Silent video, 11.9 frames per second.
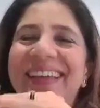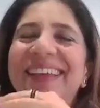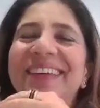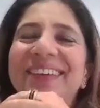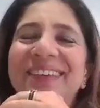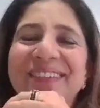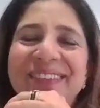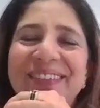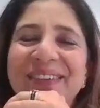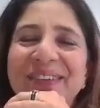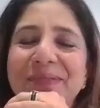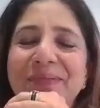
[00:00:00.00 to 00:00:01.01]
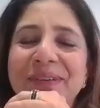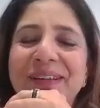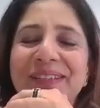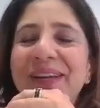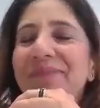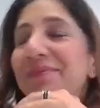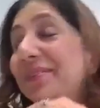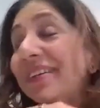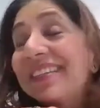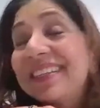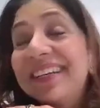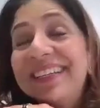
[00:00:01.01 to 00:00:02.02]
Thank you so much. I'm so
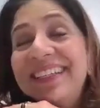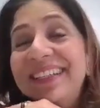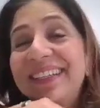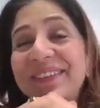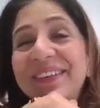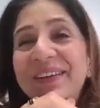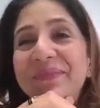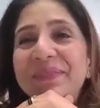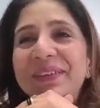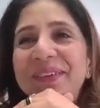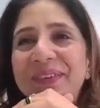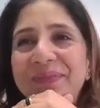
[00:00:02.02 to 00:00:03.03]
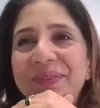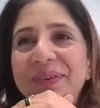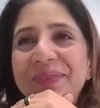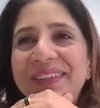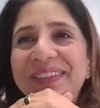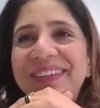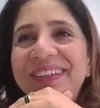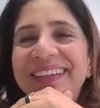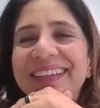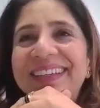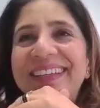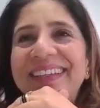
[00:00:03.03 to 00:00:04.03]
excited as well. I've been looking forward to
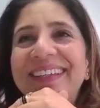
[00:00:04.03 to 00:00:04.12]
it.